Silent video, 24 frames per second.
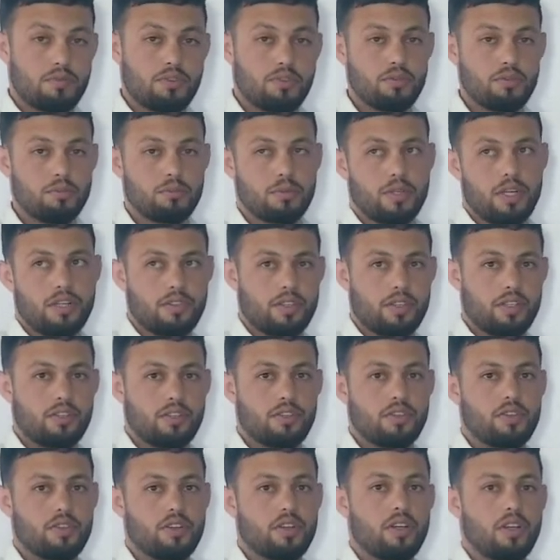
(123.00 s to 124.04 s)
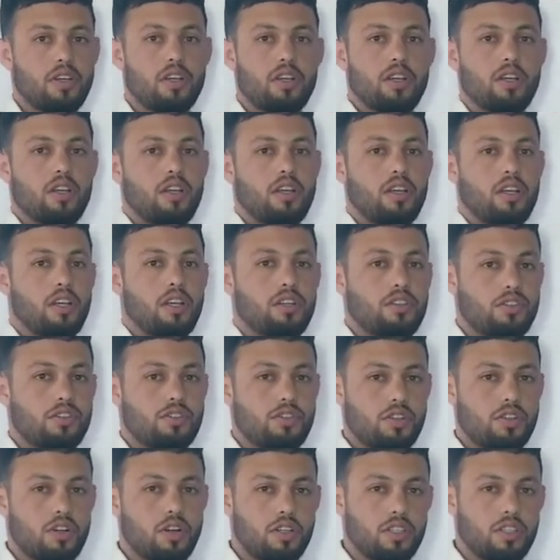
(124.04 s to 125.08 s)
to present. It is
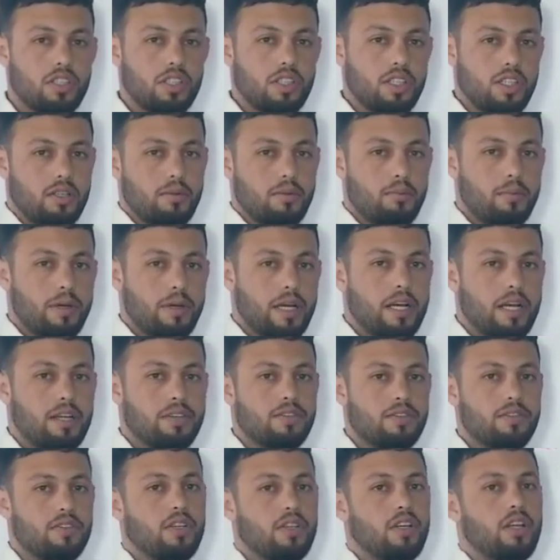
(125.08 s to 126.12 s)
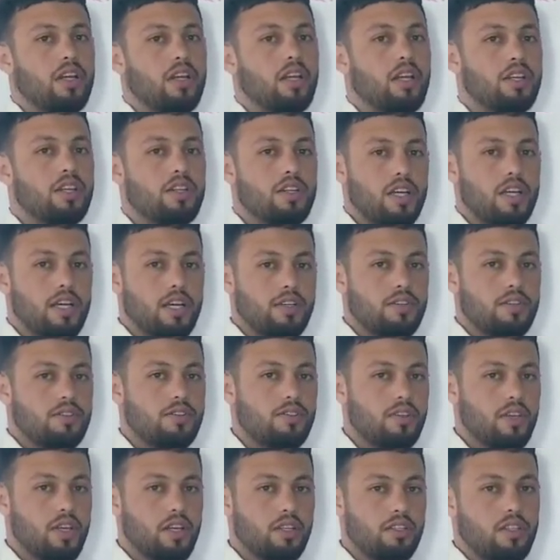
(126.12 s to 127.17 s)
started in the past, it has
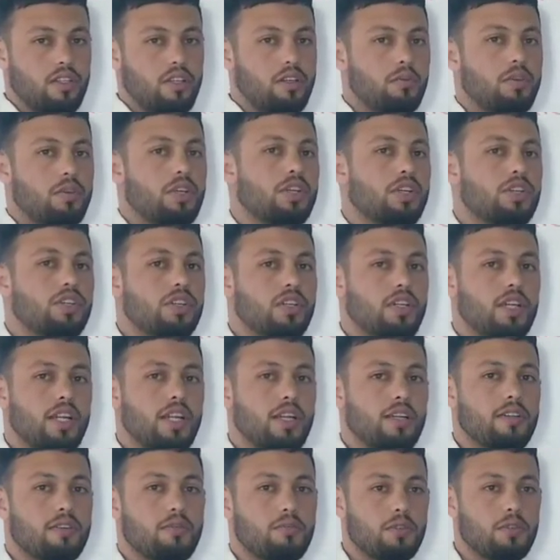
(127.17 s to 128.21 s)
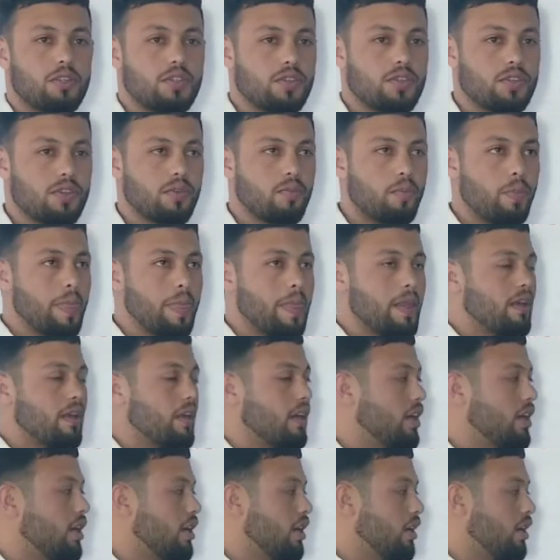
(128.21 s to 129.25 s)
continuation, it means
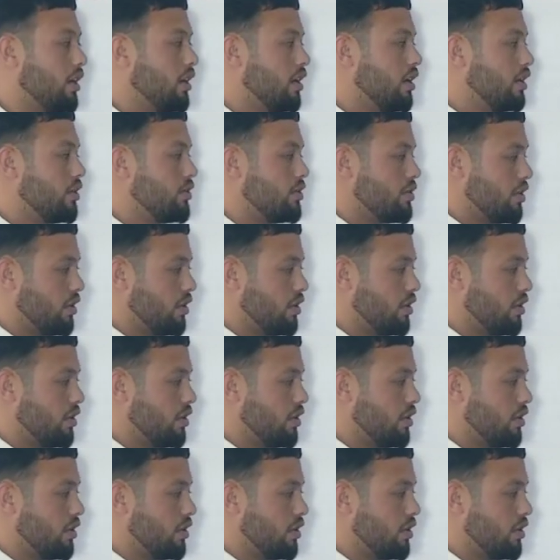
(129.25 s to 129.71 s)
it